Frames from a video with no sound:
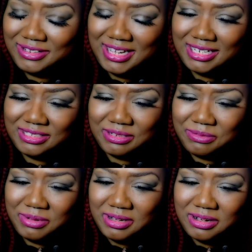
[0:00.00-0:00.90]
Okay, so
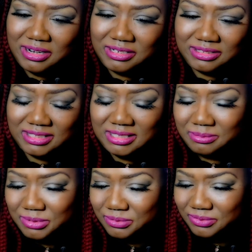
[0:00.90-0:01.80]
what are your
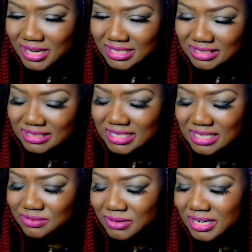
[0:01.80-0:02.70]
sun, moon, rising
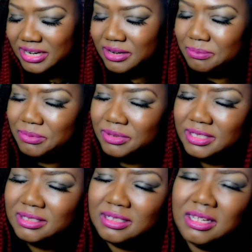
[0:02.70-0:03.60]
signs? Why are they
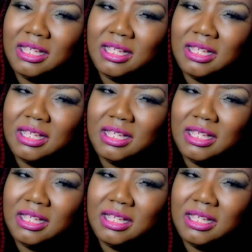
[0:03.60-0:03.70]
important?